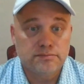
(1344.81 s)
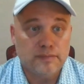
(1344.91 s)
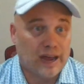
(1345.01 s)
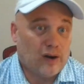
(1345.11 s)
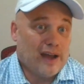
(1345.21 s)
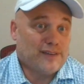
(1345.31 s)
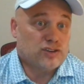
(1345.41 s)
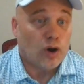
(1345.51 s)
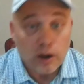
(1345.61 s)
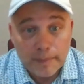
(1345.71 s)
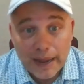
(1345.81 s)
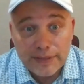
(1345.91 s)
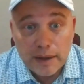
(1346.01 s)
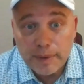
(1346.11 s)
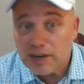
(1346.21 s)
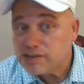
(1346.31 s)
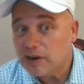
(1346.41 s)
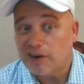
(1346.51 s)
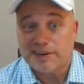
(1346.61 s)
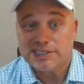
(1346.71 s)
I don't have to talk about that much. I
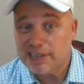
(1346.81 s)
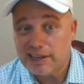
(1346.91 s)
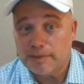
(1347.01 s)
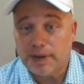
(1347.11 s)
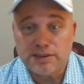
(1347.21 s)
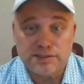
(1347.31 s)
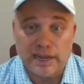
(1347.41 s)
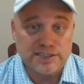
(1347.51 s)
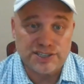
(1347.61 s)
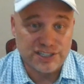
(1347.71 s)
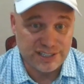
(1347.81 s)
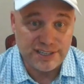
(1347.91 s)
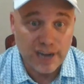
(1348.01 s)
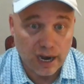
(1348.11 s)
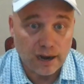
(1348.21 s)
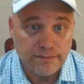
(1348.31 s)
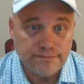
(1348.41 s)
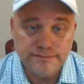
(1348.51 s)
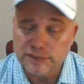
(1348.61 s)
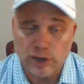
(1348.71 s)
don't have to say that much. That's just duh.
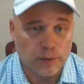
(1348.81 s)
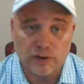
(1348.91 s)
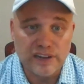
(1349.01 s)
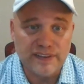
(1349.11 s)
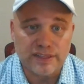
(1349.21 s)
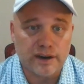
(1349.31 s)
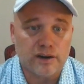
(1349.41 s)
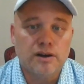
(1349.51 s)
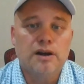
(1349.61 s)
So I'm going to leave it there.